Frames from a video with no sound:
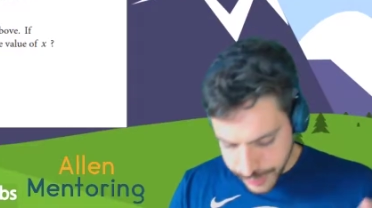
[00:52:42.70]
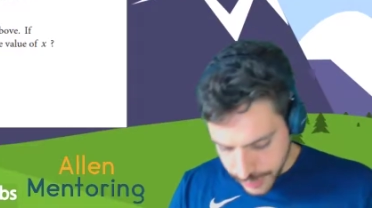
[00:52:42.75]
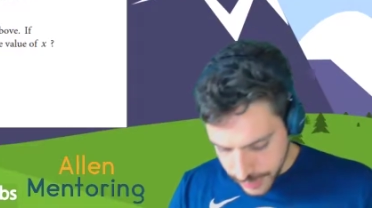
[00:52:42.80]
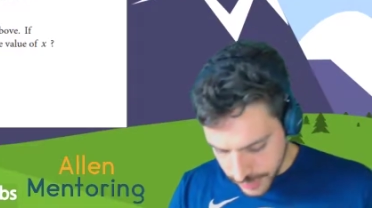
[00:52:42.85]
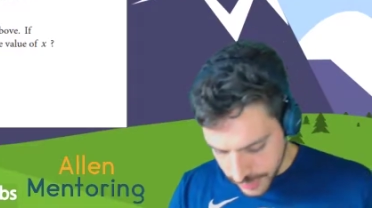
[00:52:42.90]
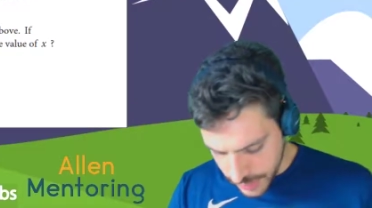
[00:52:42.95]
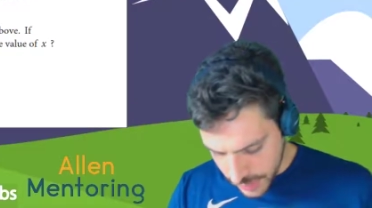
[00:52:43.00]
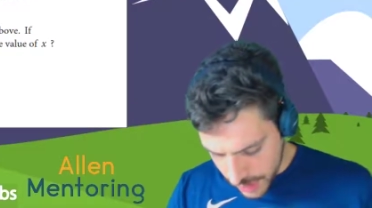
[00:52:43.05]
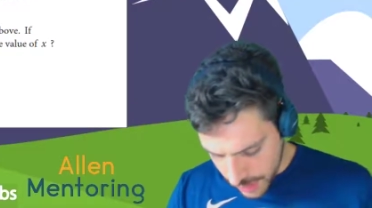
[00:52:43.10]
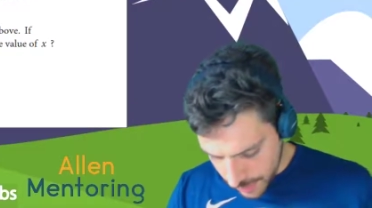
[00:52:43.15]

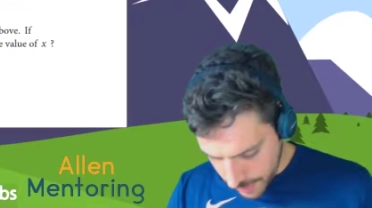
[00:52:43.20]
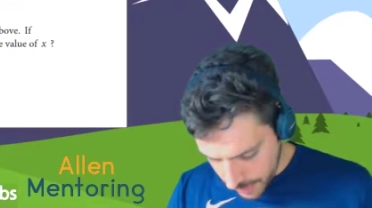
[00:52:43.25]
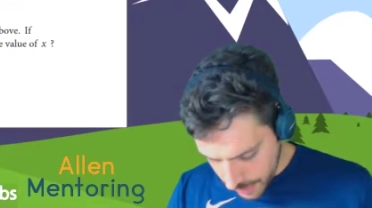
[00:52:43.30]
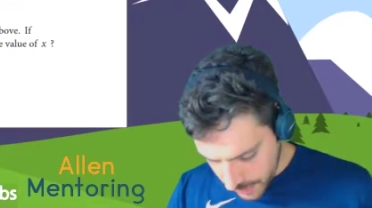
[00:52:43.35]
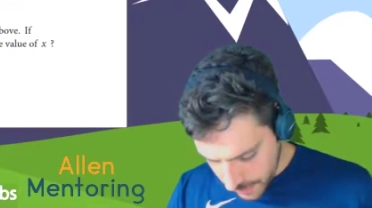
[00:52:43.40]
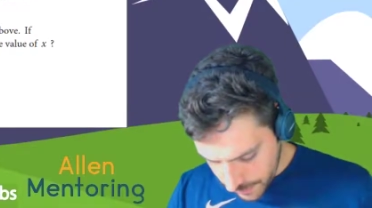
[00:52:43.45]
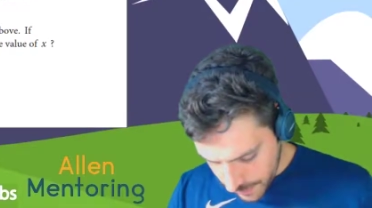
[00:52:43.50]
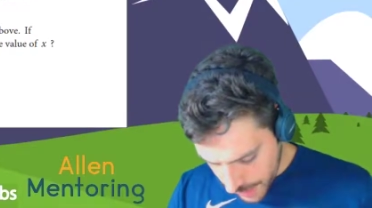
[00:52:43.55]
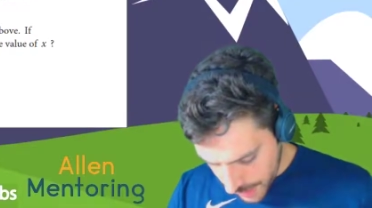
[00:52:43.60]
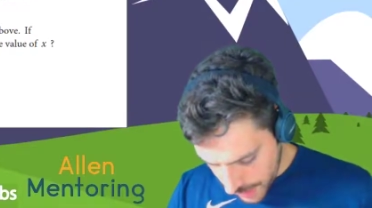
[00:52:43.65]
And I
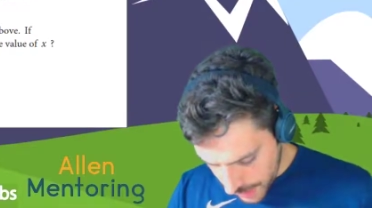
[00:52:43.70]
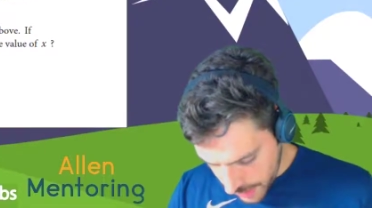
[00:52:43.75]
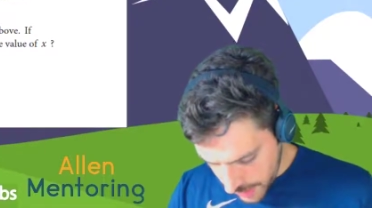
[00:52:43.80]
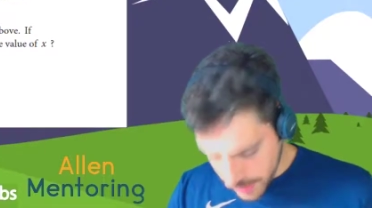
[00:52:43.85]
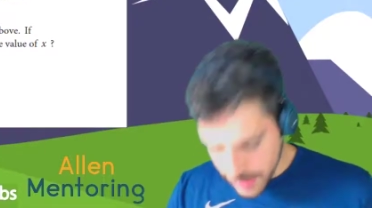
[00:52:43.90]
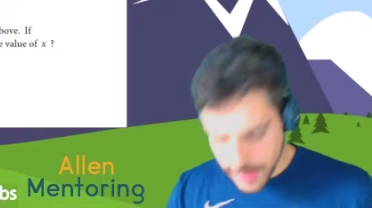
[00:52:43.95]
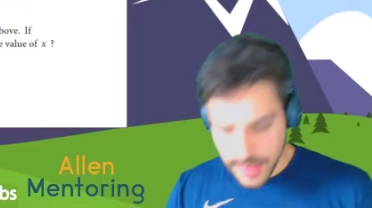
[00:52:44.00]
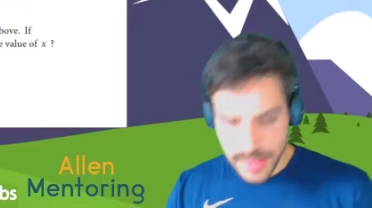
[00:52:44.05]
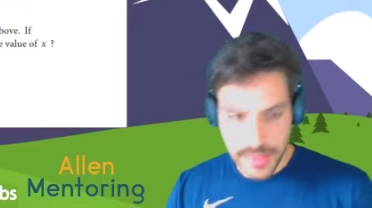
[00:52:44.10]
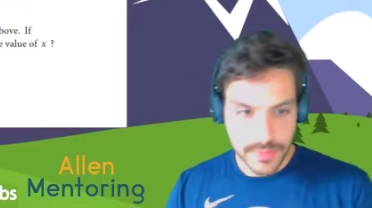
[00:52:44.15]
believe that
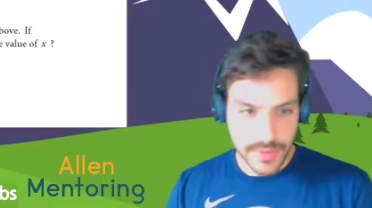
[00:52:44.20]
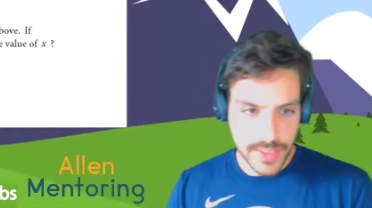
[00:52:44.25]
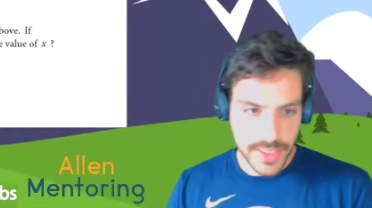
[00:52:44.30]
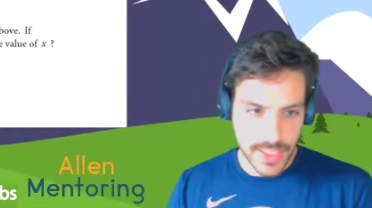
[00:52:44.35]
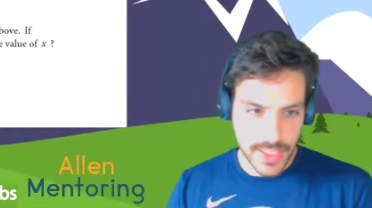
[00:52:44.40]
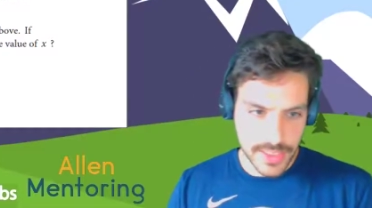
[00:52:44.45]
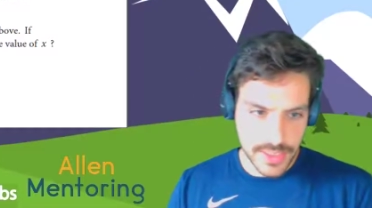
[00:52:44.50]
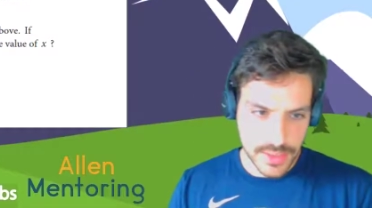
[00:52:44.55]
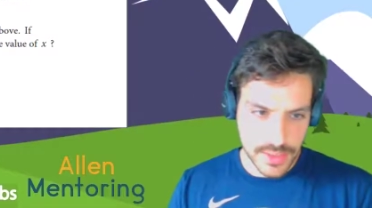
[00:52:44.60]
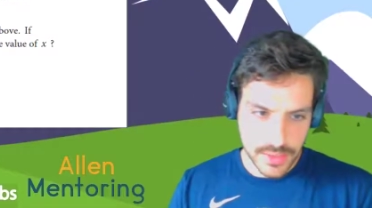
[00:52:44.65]
is the right
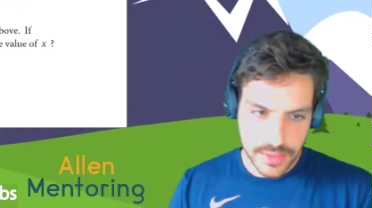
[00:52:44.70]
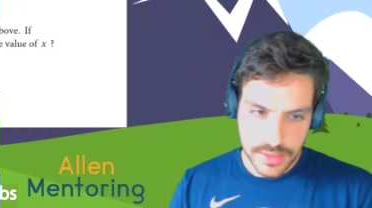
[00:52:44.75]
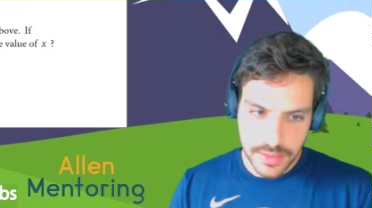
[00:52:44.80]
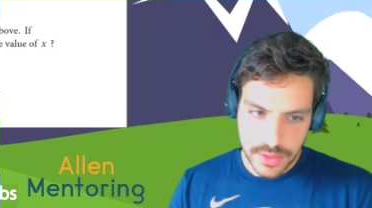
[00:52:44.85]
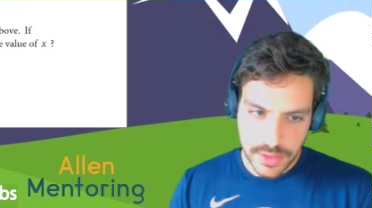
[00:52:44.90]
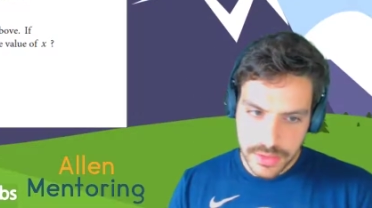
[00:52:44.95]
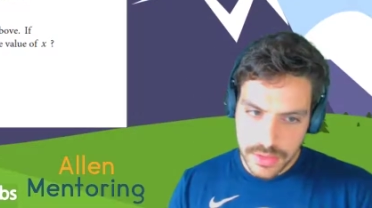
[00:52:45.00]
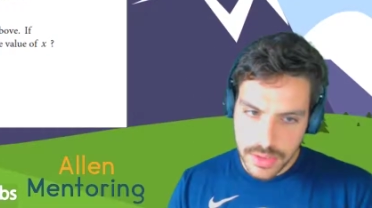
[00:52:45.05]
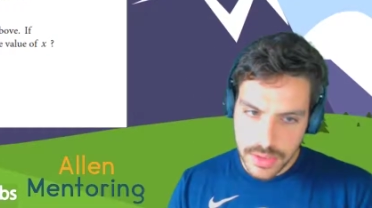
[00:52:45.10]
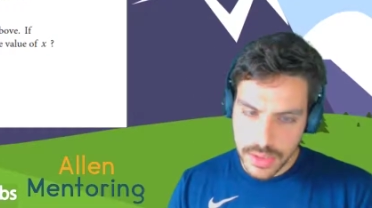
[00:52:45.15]
answer.
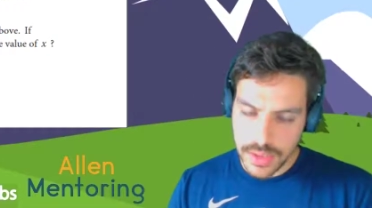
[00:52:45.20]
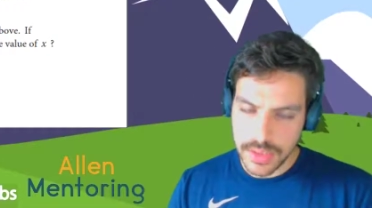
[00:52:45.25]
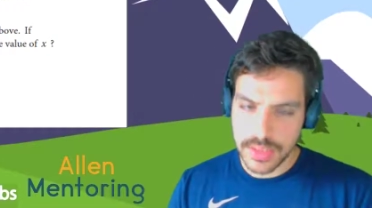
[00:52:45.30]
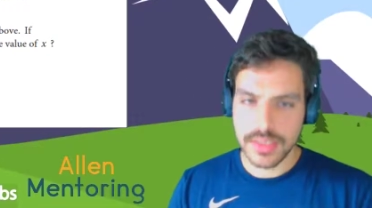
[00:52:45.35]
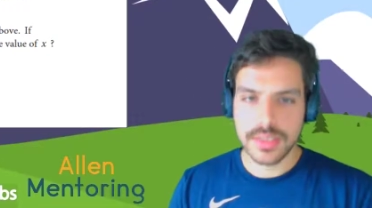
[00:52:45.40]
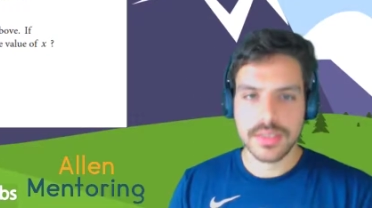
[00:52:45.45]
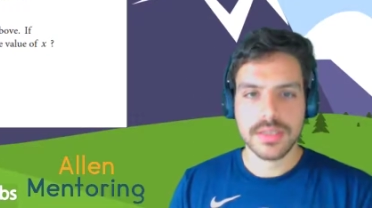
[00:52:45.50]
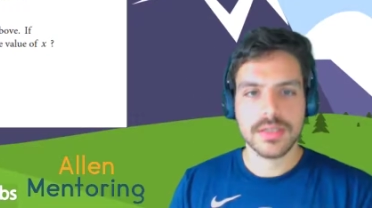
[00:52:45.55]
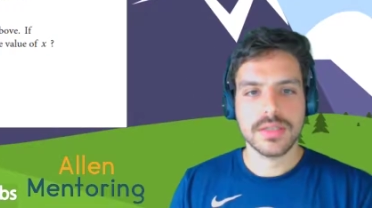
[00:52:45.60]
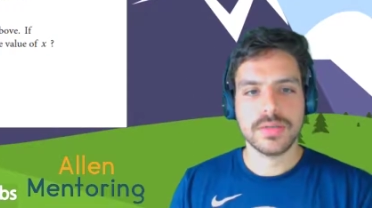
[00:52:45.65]
Yes, it
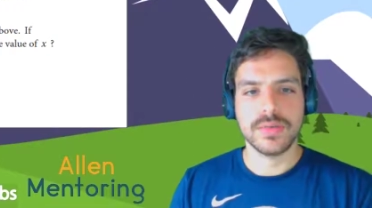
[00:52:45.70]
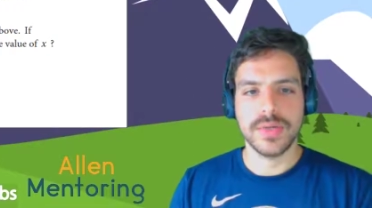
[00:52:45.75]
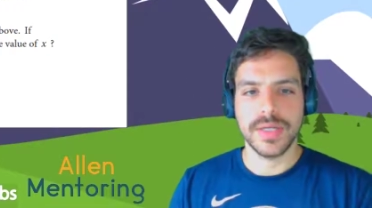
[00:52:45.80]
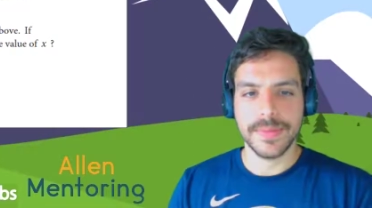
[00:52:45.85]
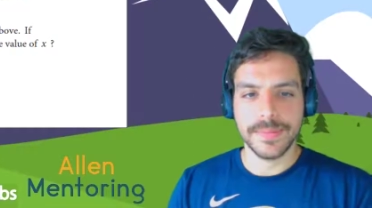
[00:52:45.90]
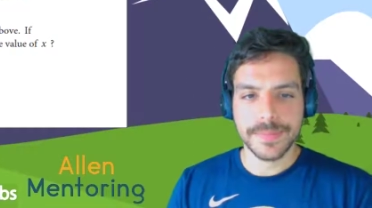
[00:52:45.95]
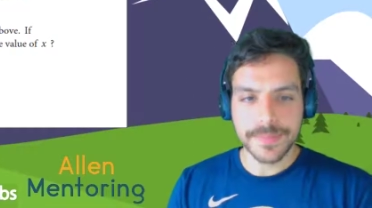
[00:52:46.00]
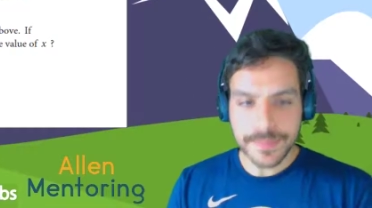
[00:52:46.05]
is. Sweet.